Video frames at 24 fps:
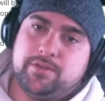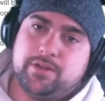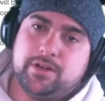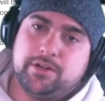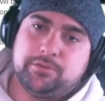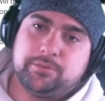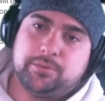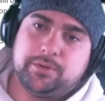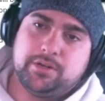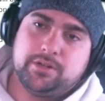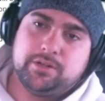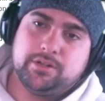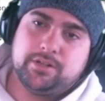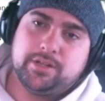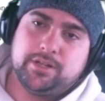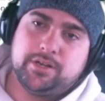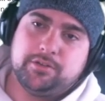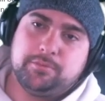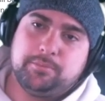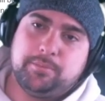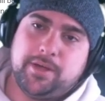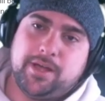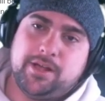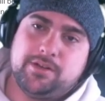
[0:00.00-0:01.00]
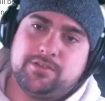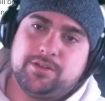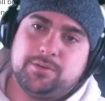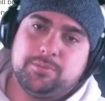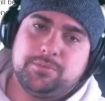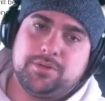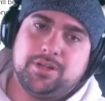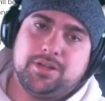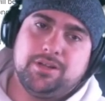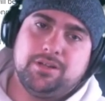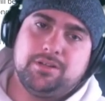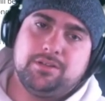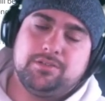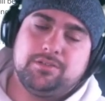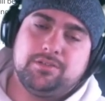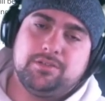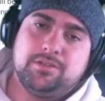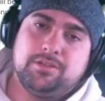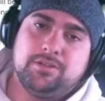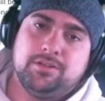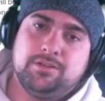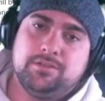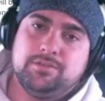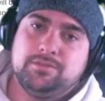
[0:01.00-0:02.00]
you guys want all the latest patch updates,
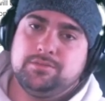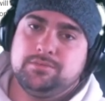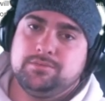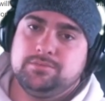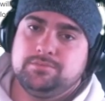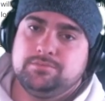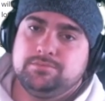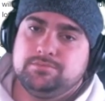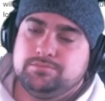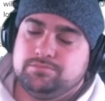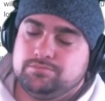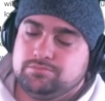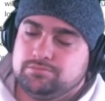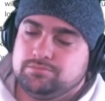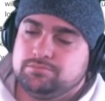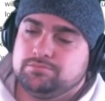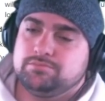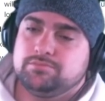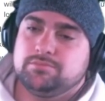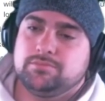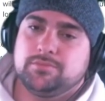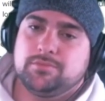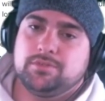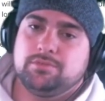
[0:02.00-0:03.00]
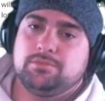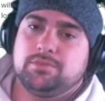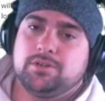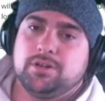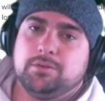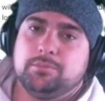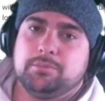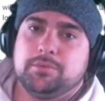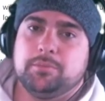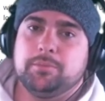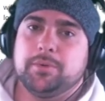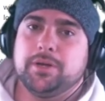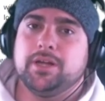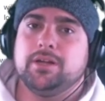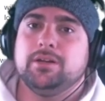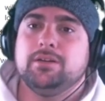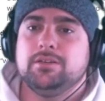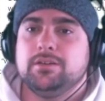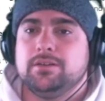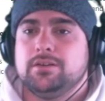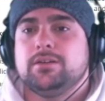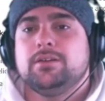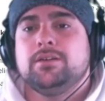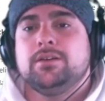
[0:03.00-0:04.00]
come to me.
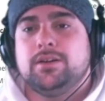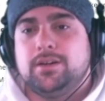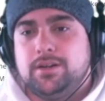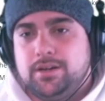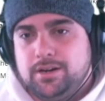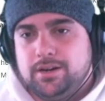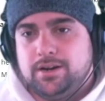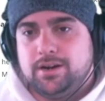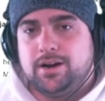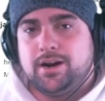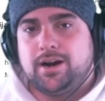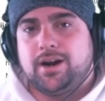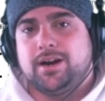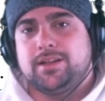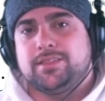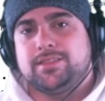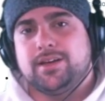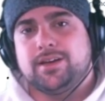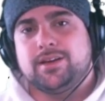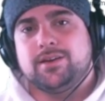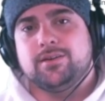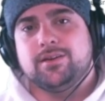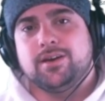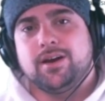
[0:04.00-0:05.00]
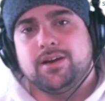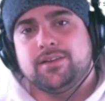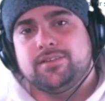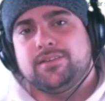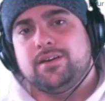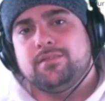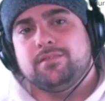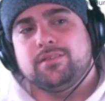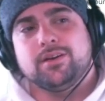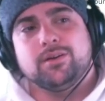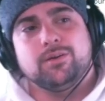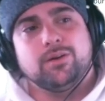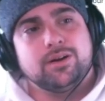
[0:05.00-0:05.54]
All right, thank you guys. Have a good